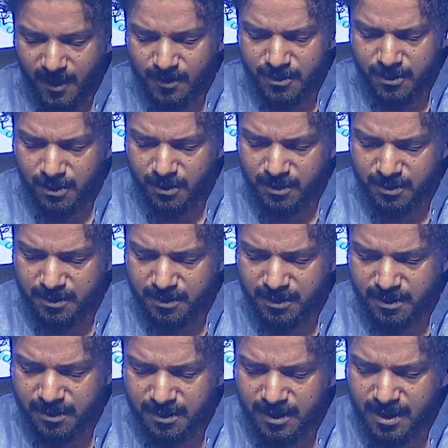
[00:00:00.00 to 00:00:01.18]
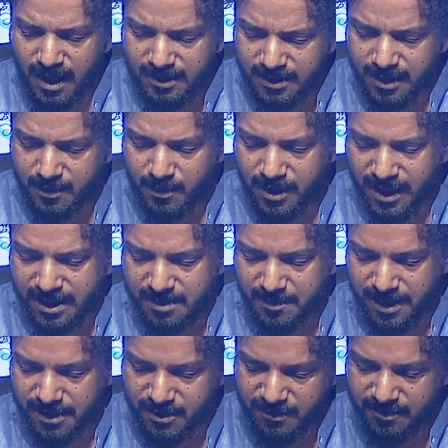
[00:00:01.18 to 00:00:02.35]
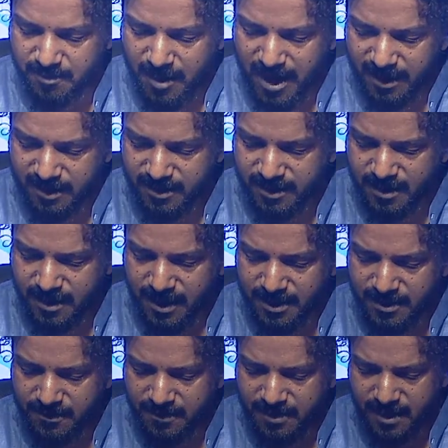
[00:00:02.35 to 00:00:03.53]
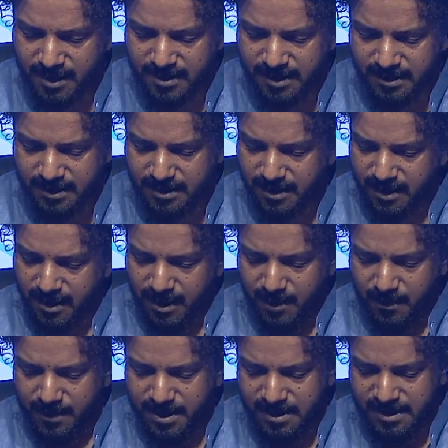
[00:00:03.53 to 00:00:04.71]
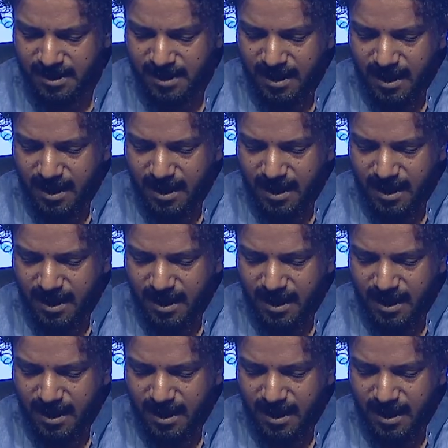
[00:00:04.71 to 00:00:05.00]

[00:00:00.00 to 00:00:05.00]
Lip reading: So, Gandhi would expect of man a kind of conduct which is